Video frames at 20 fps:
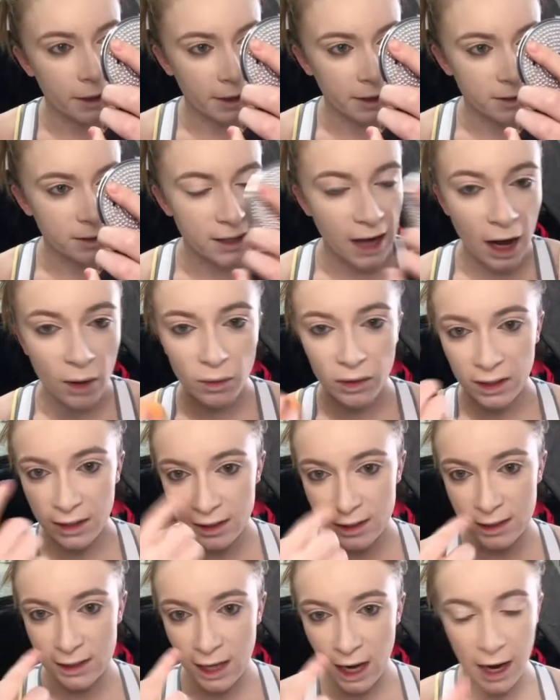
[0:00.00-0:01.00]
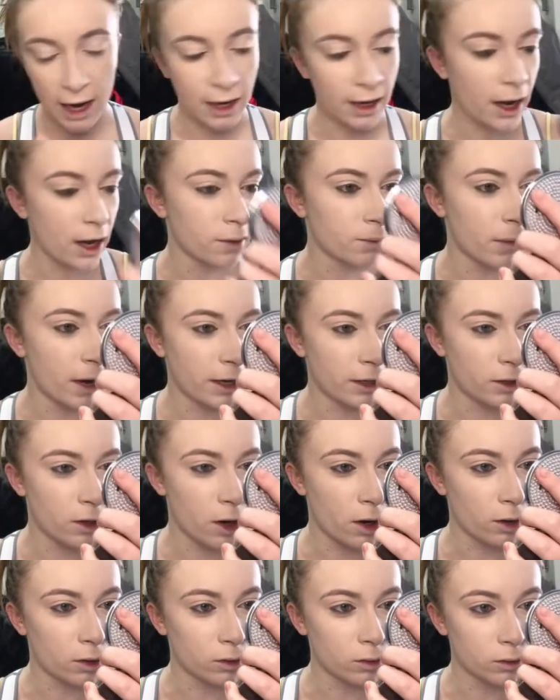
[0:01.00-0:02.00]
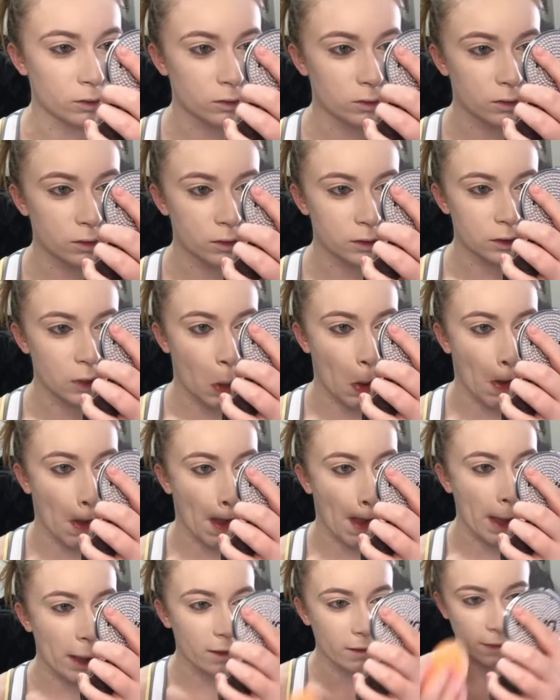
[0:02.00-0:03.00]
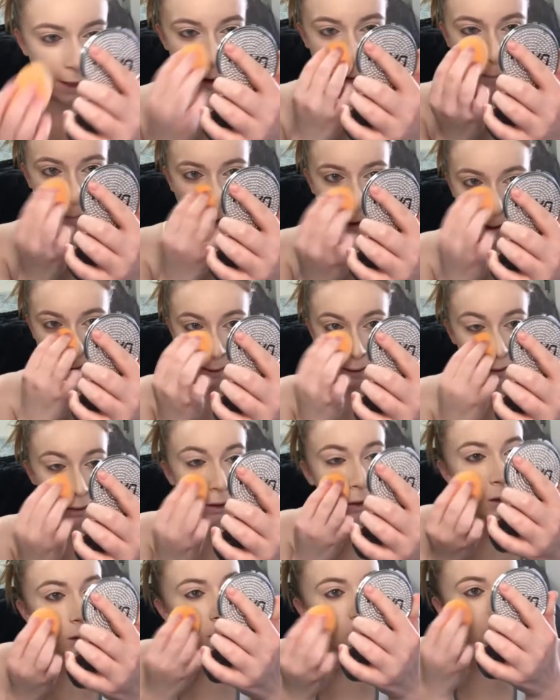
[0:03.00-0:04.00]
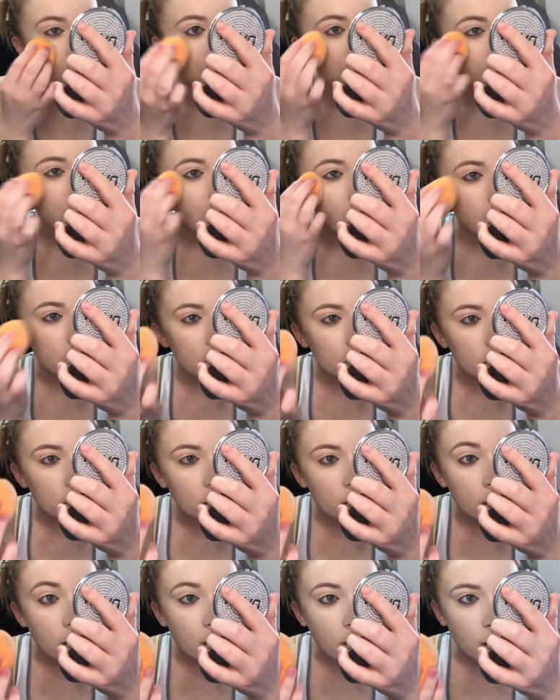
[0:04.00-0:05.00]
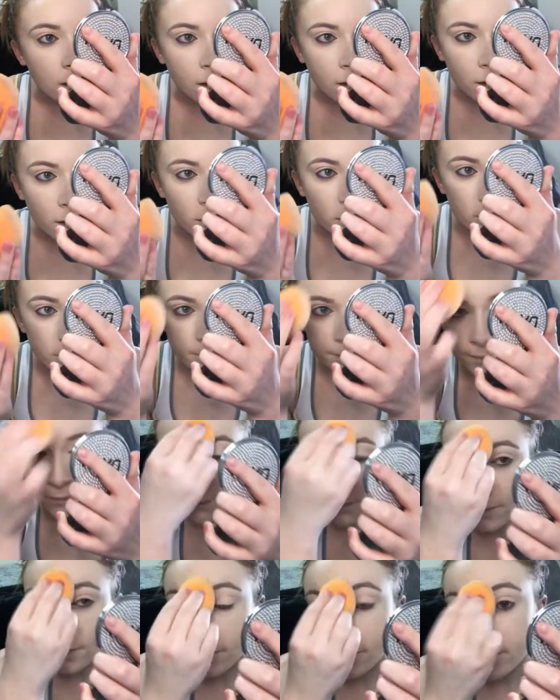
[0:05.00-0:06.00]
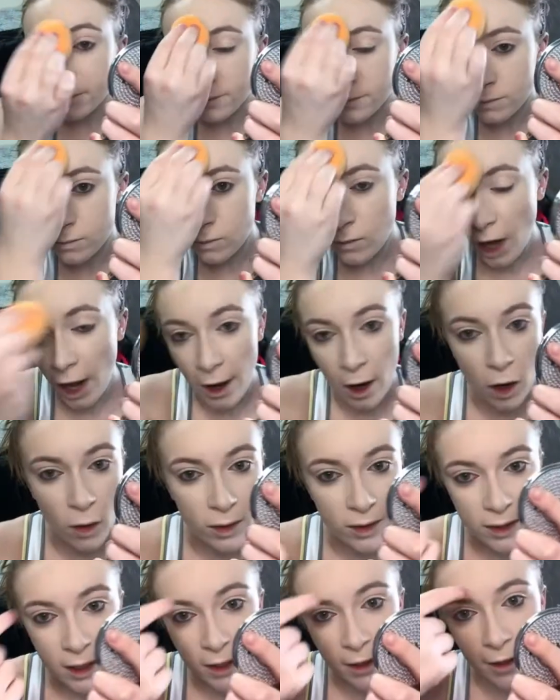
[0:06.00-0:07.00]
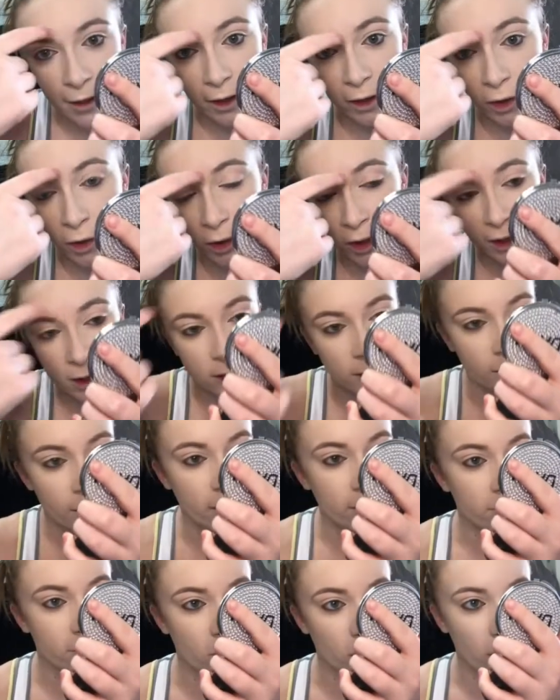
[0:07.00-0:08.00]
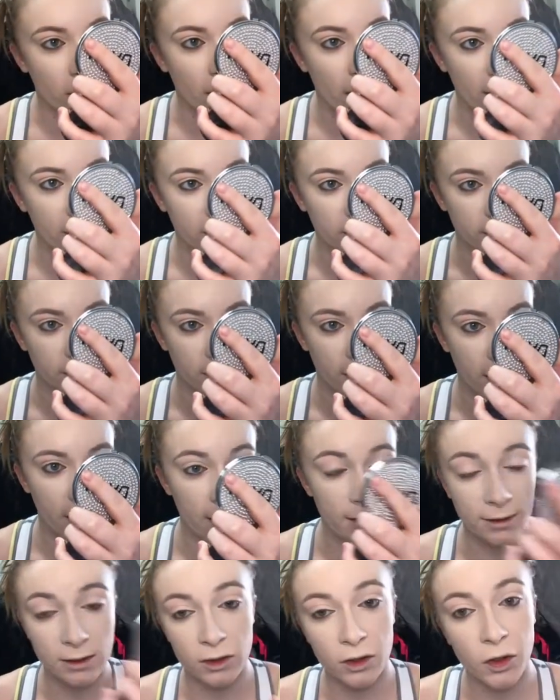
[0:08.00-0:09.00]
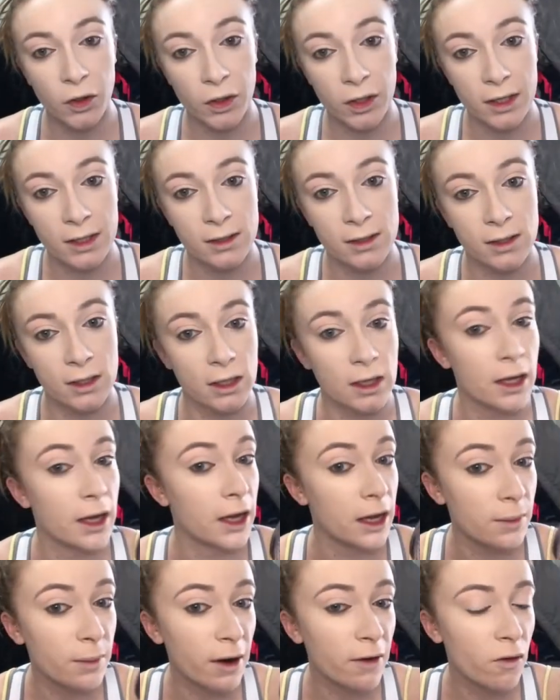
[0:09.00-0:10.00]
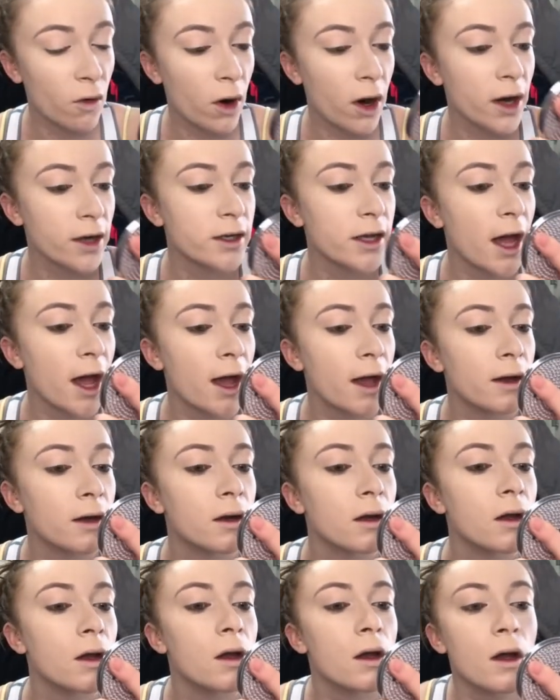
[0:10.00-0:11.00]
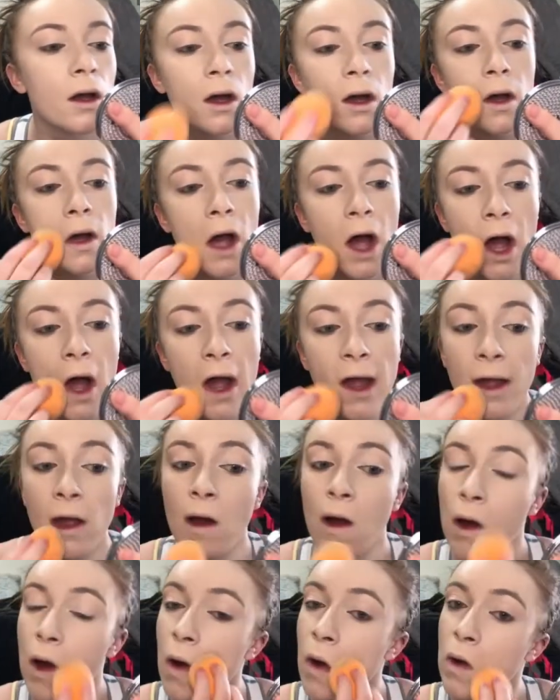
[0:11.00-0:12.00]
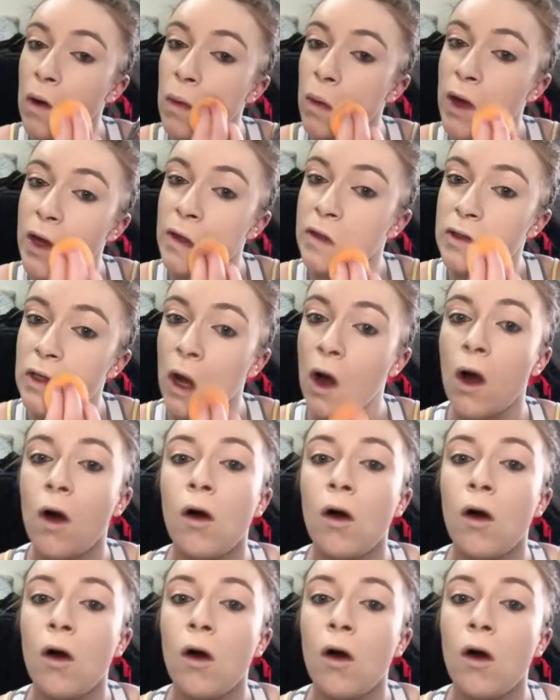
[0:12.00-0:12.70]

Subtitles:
it's not really staying on my nose that well. I always get like a crease in my forehead, and it hasn't creased in my forehead yet. I always